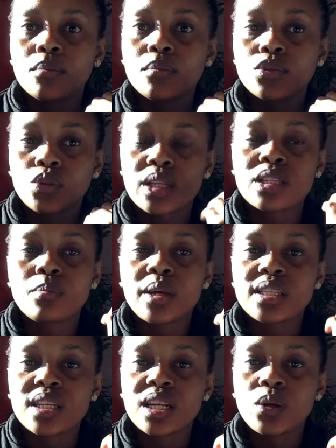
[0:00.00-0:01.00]
So that's
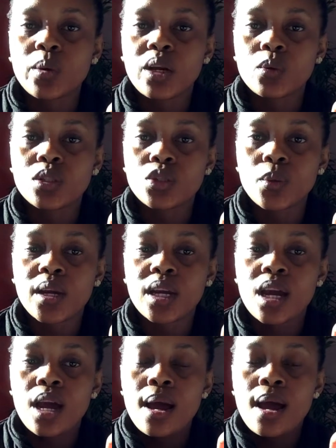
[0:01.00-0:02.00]
basically what I was doing.
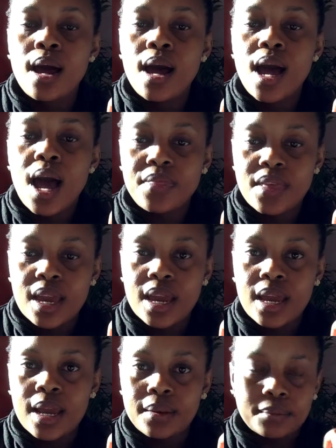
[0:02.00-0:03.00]
And
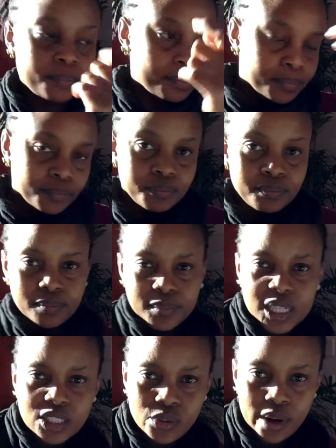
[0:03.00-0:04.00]
then
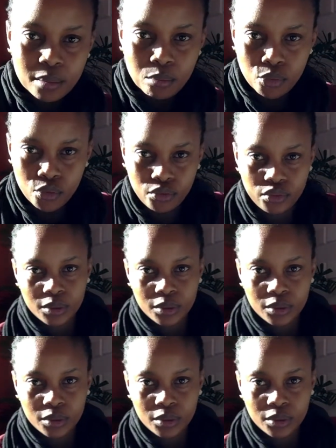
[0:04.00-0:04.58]
let's try and move.